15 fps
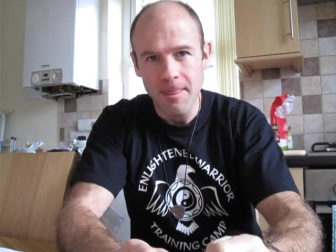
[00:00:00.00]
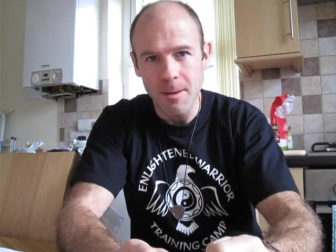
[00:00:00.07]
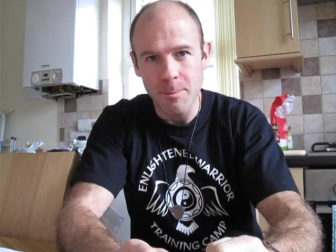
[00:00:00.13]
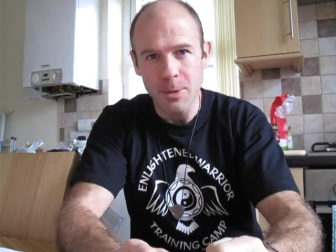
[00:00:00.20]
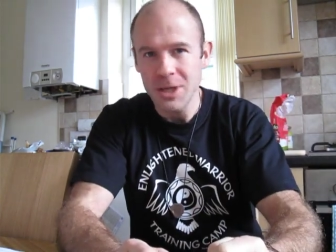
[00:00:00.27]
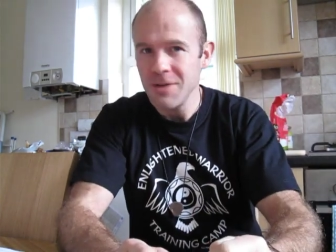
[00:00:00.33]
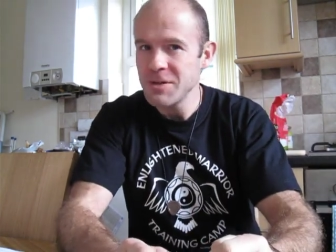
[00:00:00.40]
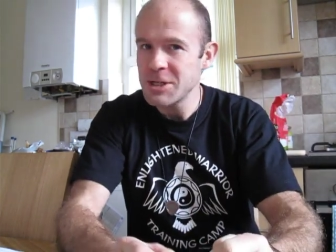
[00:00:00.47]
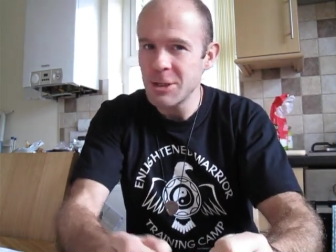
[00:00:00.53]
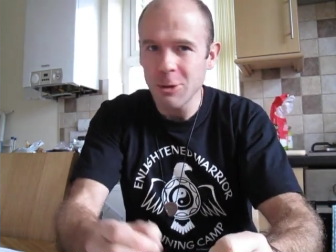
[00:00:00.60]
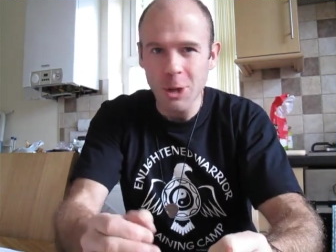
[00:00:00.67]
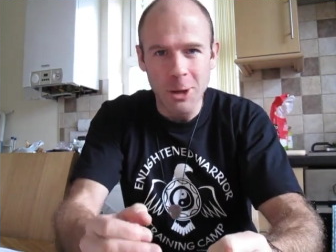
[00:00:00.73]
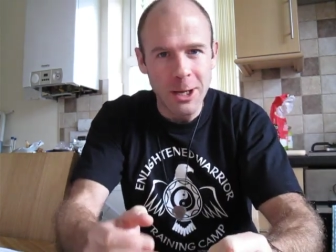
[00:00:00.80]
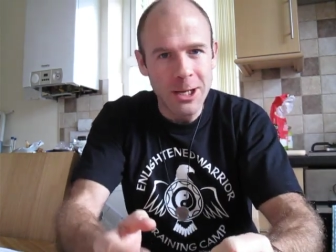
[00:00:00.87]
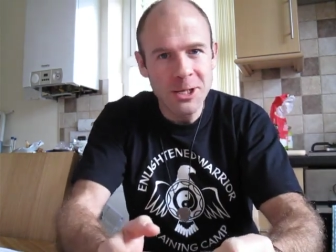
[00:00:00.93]
But you've still
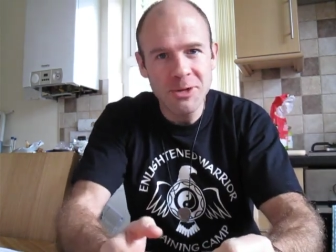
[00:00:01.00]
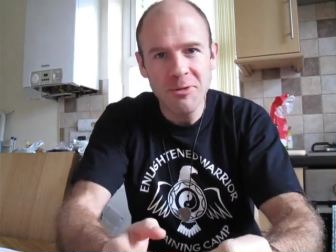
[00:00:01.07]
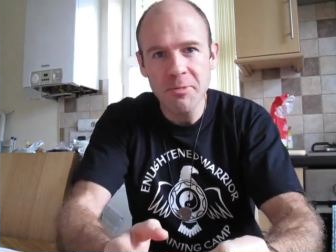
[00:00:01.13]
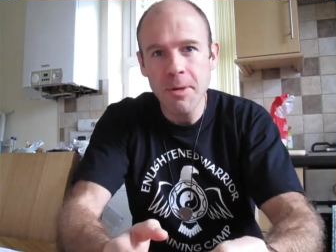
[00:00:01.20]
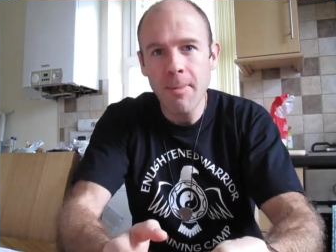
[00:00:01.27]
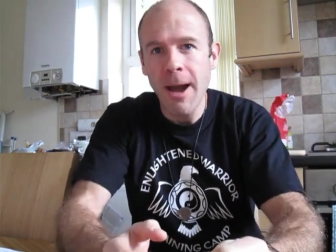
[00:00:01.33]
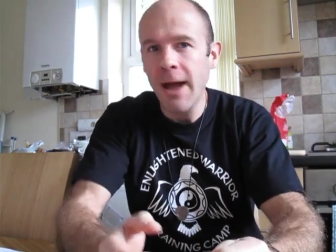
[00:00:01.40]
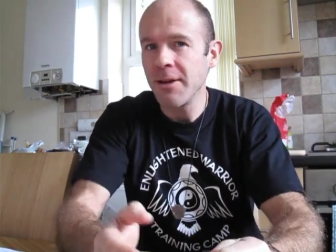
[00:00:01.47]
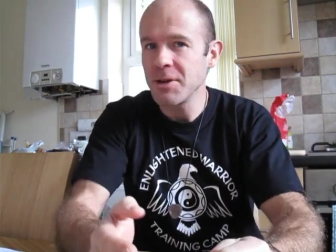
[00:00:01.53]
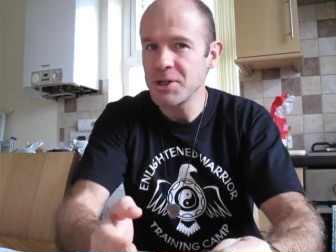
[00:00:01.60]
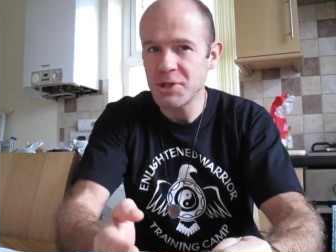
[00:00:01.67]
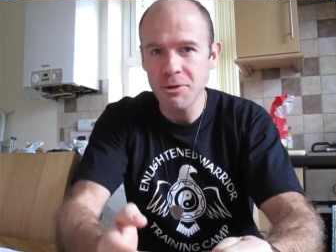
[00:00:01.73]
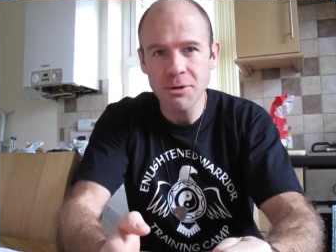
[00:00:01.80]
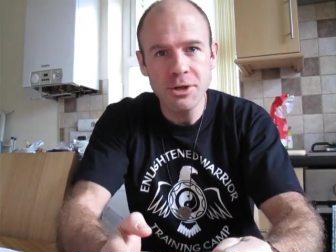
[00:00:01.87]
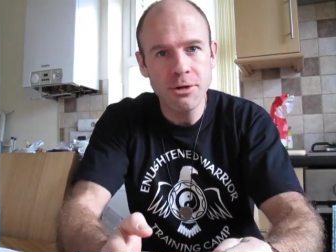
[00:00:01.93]
got to interrupt your pattern as
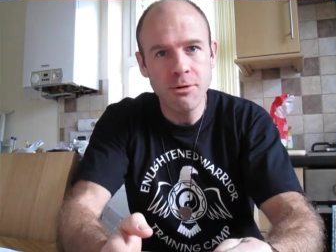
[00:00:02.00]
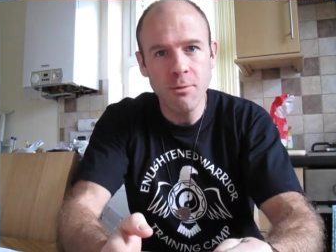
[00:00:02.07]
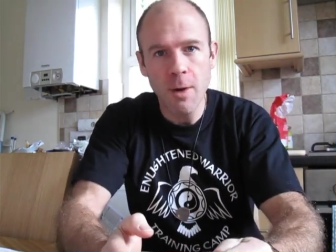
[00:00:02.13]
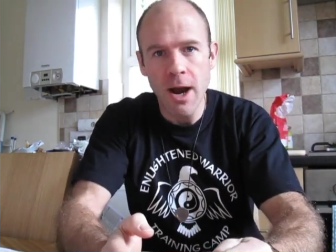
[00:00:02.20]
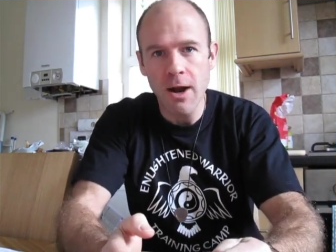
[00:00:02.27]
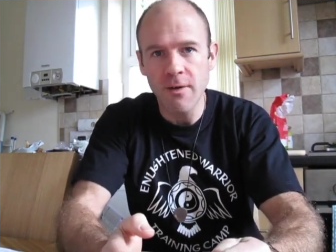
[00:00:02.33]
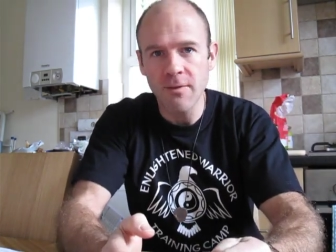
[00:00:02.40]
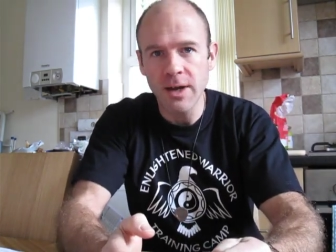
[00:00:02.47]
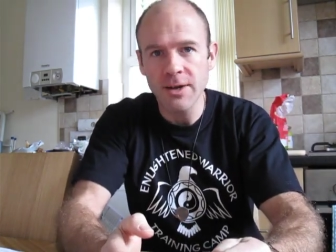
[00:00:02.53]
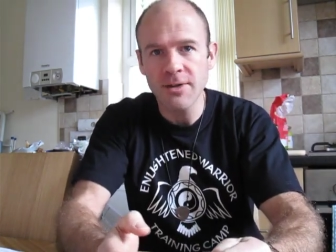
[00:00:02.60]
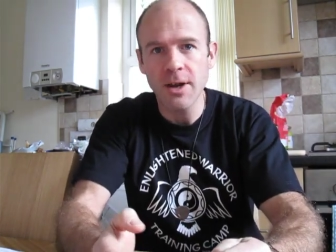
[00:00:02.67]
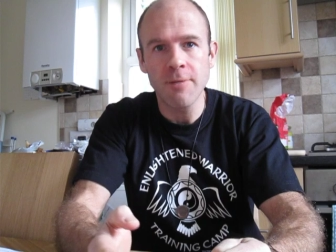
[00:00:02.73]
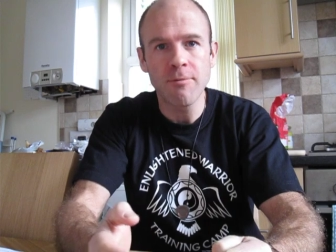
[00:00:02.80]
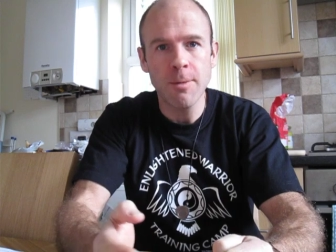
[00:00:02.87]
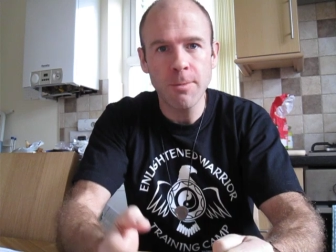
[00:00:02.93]
soon as you're aware of
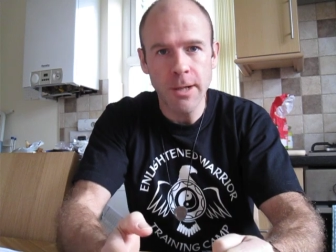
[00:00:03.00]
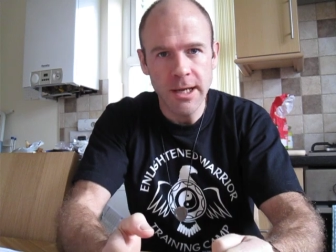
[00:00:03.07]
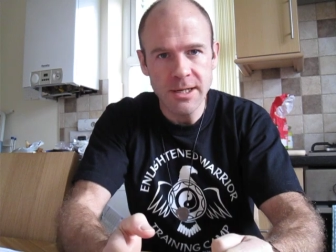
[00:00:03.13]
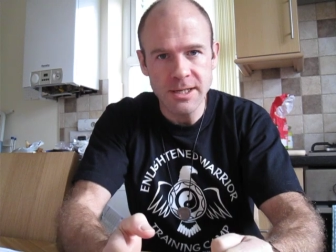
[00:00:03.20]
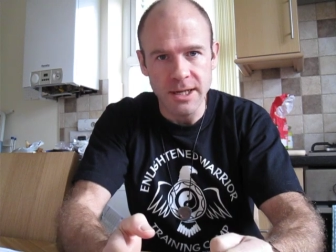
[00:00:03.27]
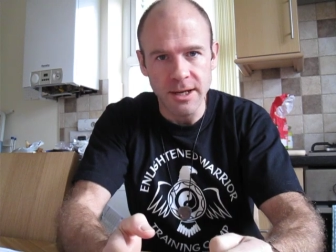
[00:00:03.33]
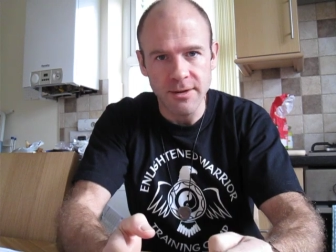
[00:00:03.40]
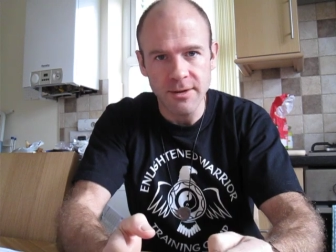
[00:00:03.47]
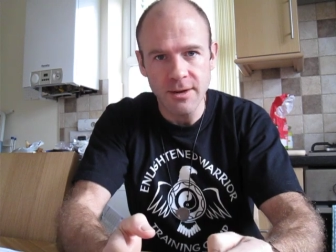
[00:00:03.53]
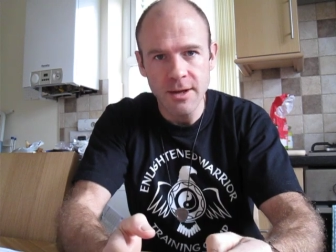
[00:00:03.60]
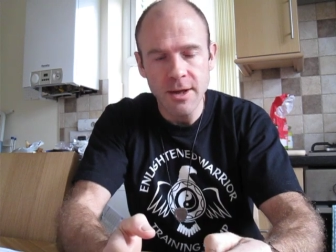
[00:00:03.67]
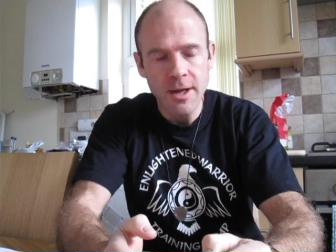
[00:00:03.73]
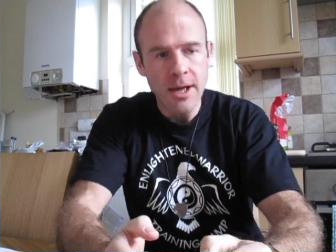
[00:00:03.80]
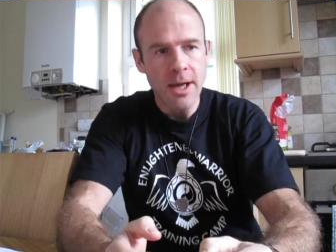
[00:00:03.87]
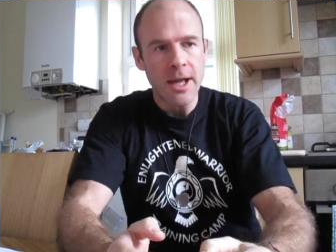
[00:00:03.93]
it and replace it.
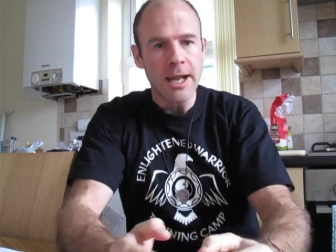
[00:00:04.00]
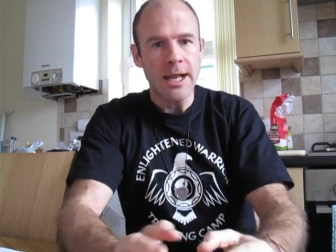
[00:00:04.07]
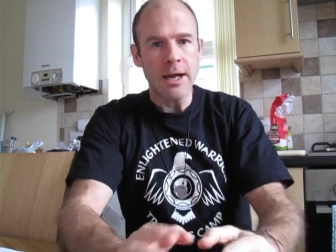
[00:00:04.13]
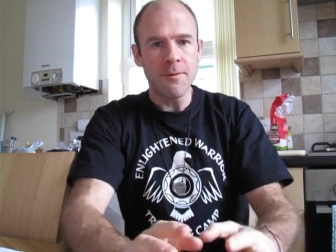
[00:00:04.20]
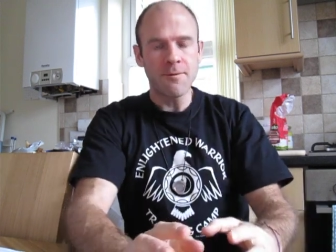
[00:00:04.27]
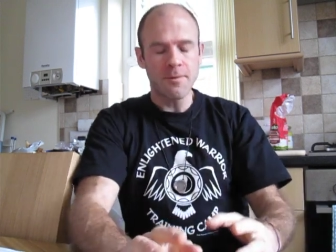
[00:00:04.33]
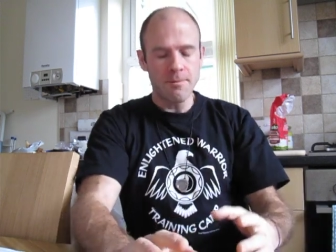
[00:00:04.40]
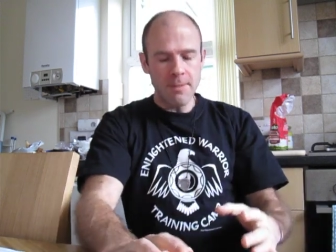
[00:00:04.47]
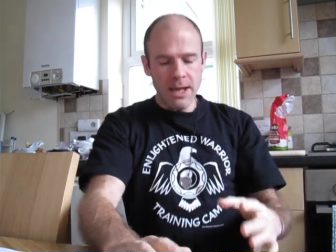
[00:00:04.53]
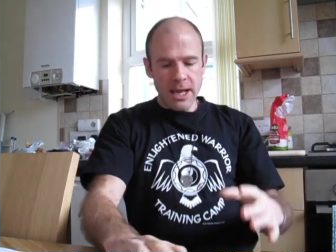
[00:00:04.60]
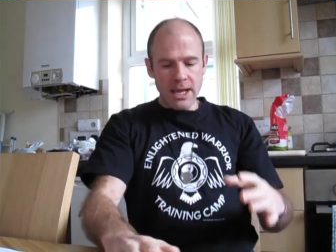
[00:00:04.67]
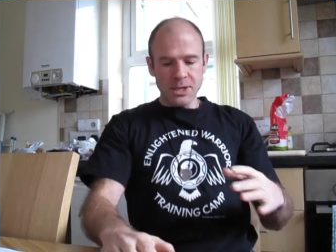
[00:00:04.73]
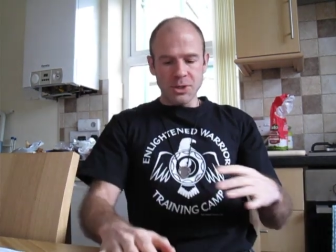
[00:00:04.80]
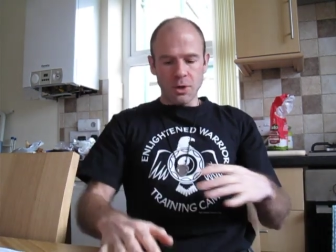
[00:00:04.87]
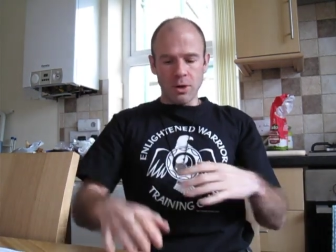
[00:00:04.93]
Now, for
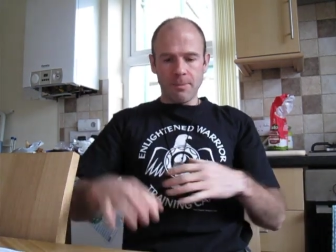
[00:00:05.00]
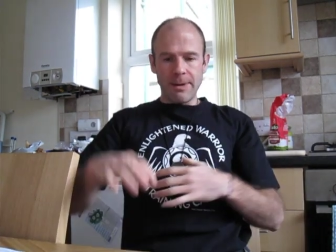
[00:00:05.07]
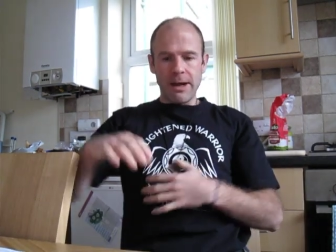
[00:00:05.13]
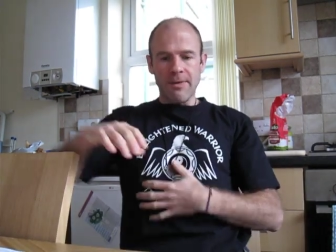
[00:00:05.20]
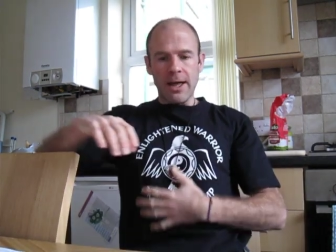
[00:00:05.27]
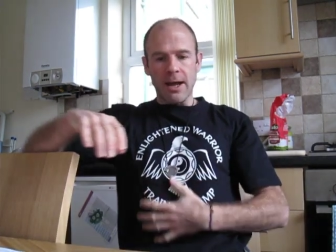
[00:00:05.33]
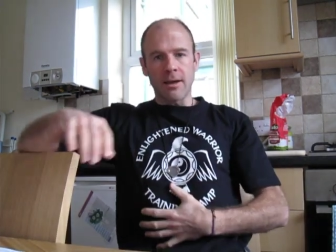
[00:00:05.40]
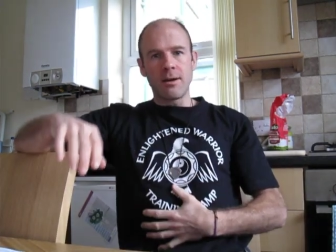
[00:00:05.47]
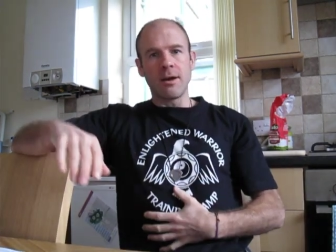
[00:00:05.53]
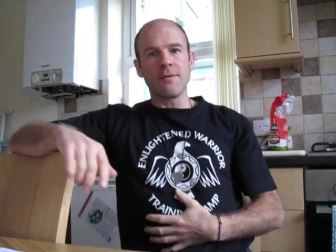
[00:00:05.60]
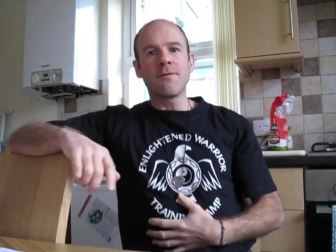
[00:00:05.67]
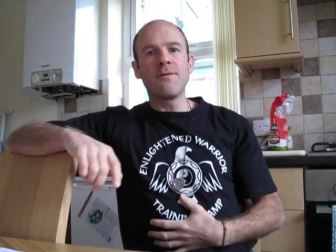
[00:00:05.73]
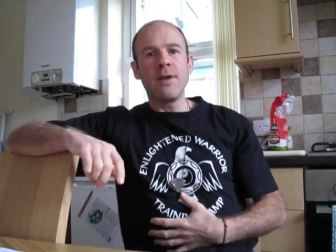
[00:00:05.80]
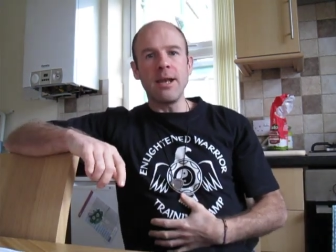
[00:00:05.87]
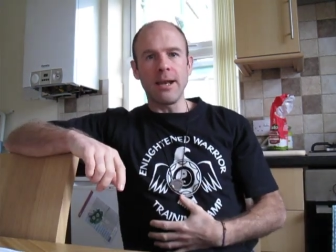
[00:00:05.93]
me, it's all about that
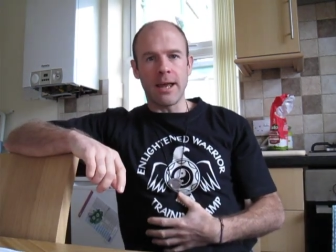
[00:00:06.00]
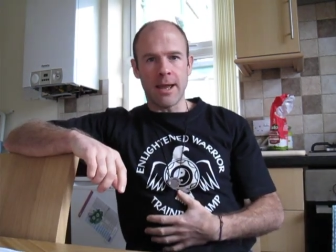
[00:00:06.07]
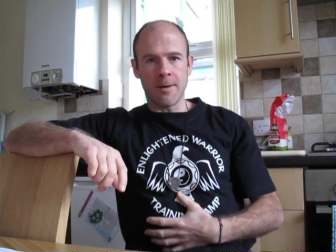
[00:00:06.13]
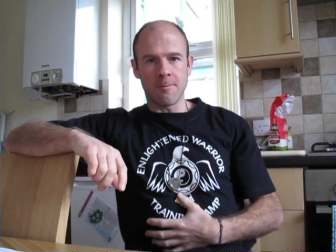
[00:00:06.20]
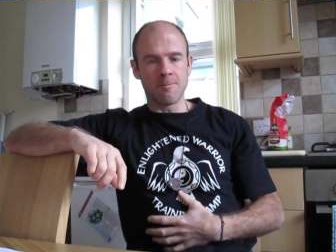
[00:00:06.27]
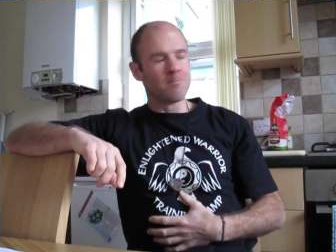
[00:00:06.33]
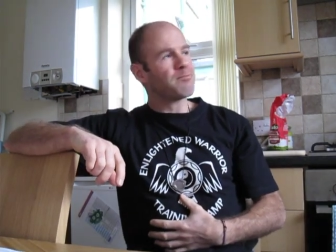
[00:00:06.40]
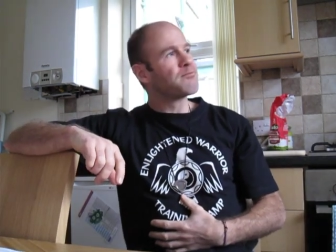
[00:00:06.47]
gut feeling.